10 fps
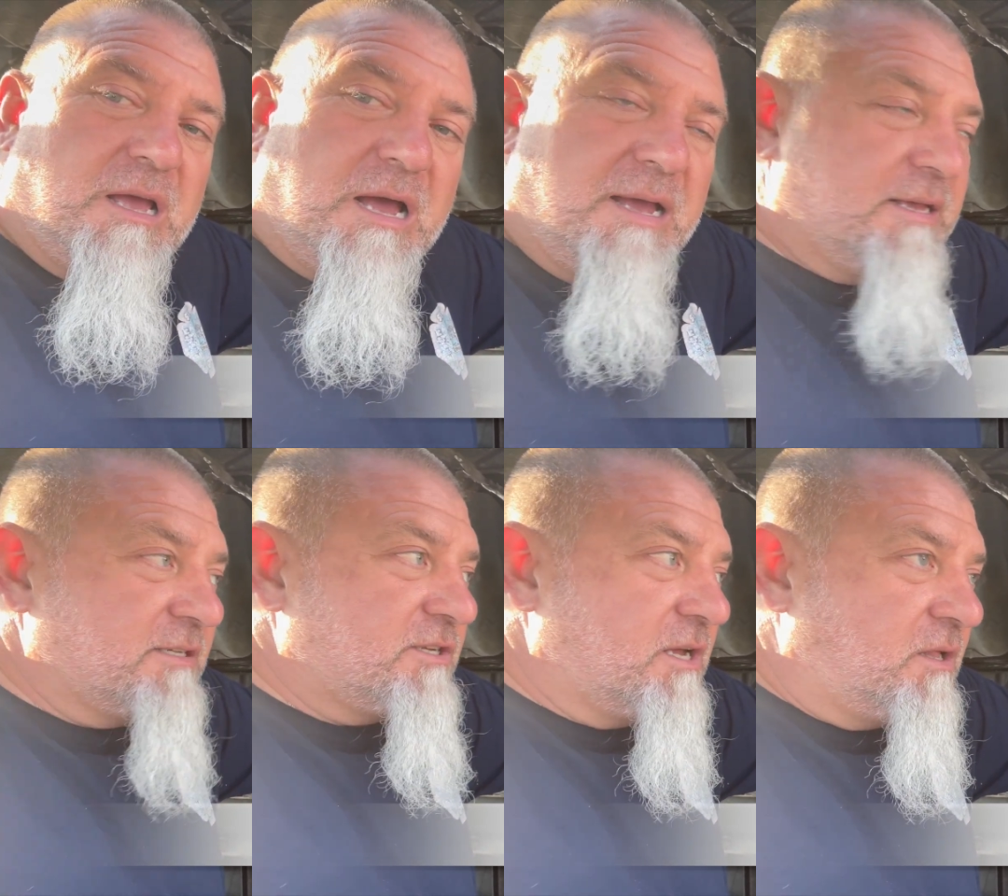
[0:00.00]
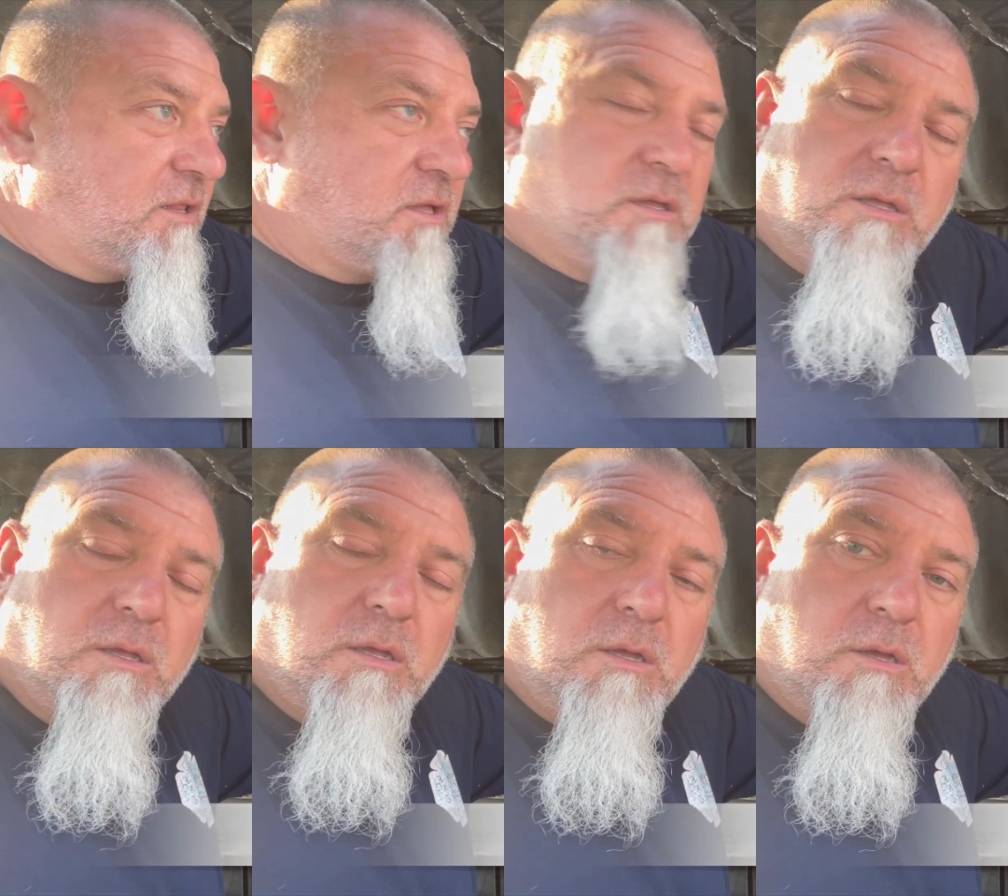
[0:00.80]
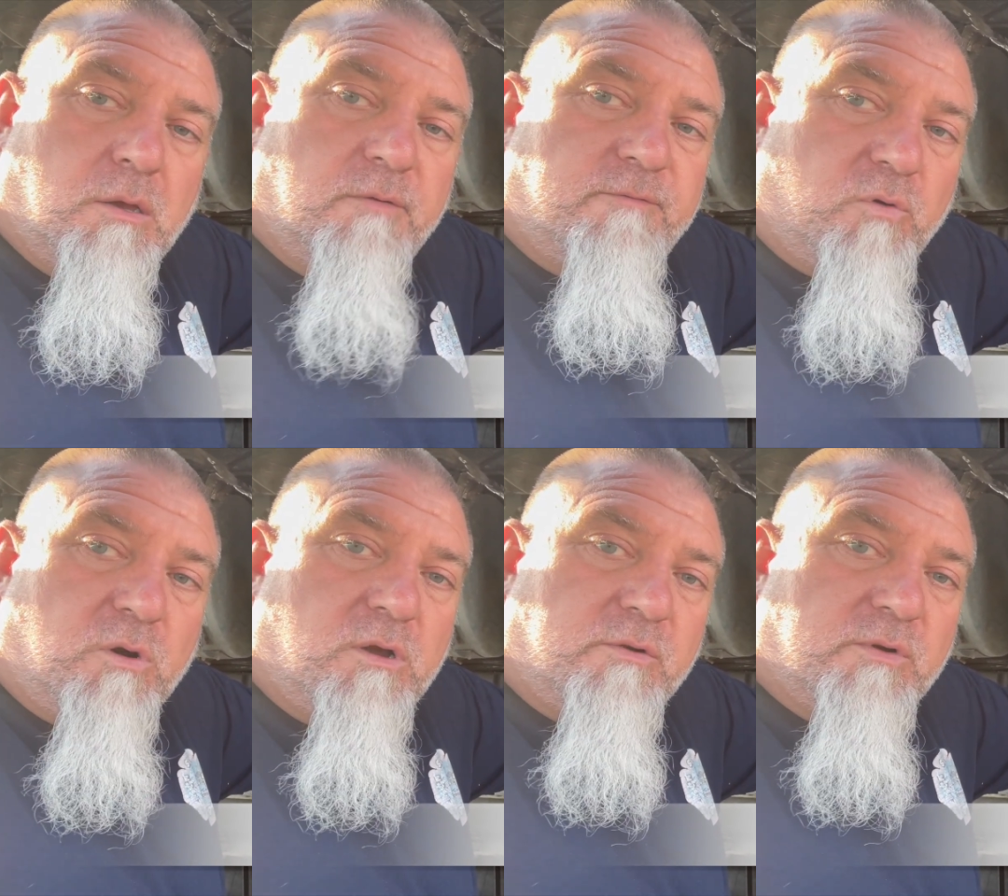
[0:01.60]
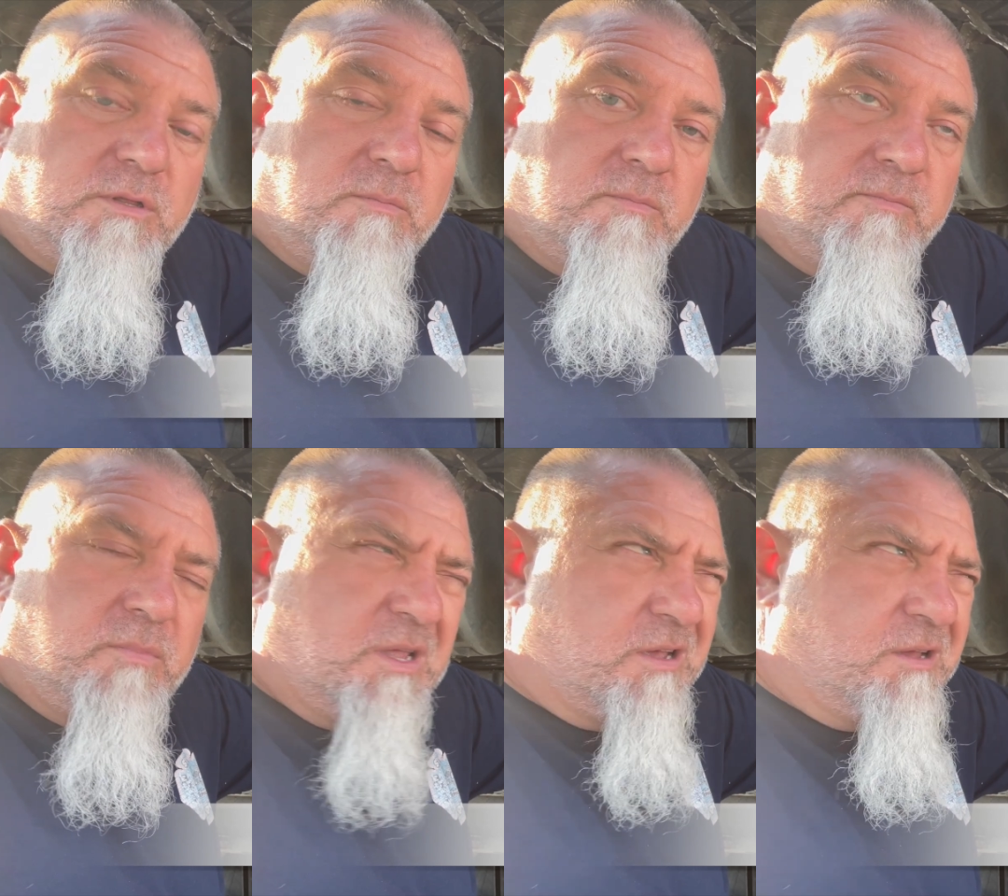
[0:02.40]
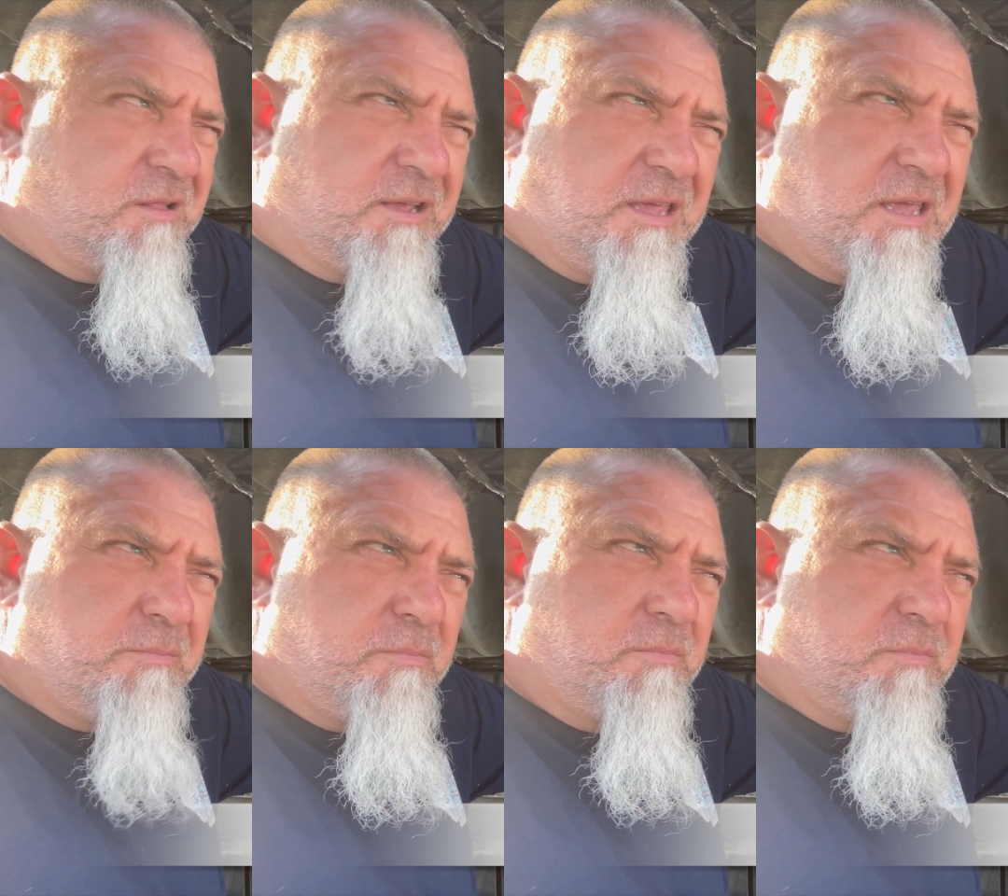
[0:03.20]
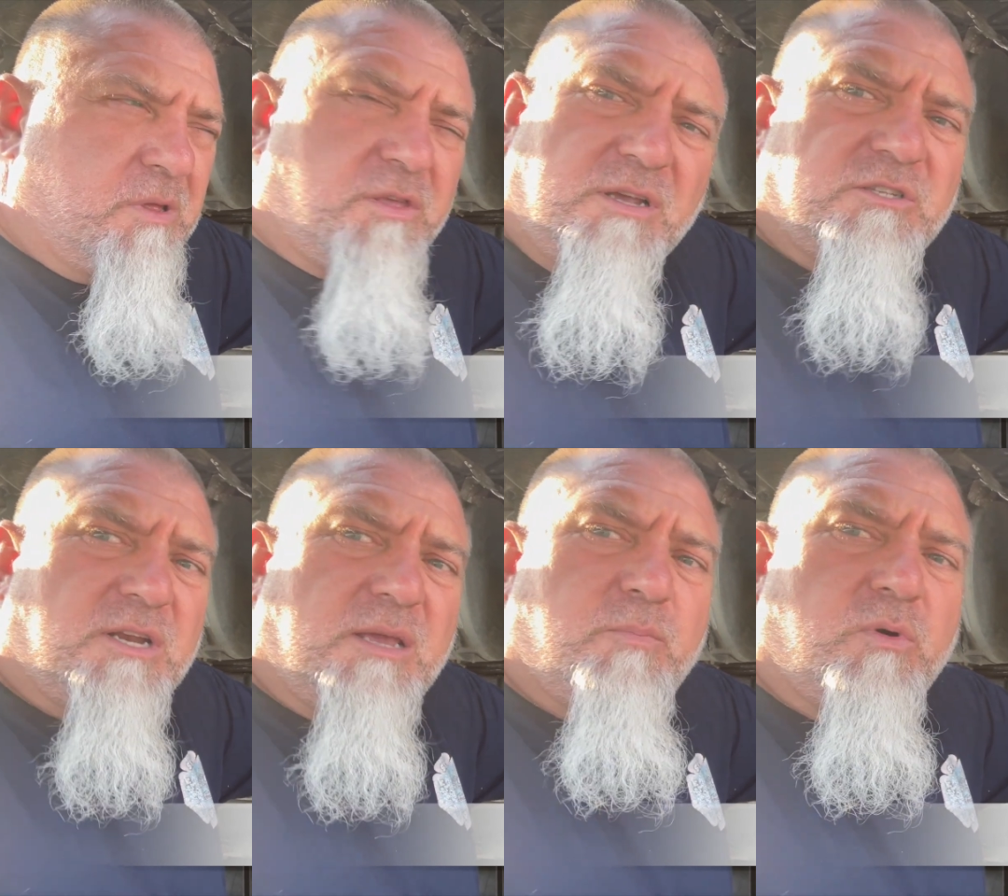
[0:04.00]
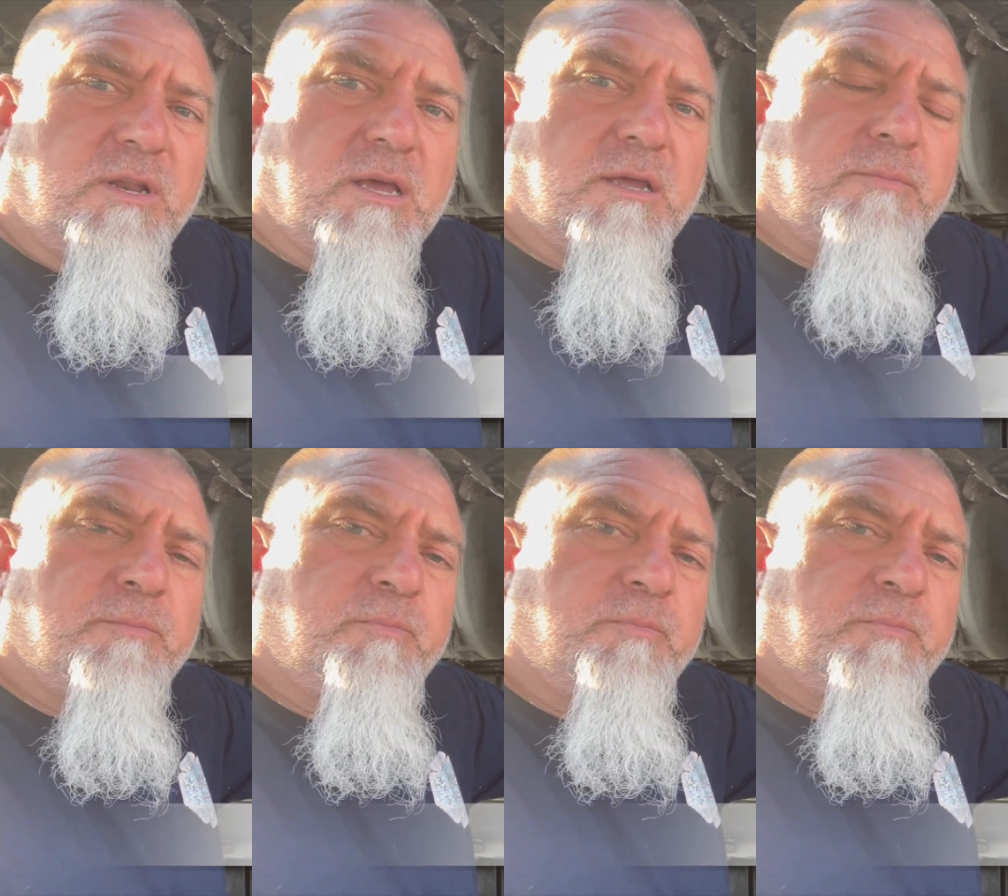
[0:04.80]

I S L four hundred, uh, like eight, I think it's an eight point nine.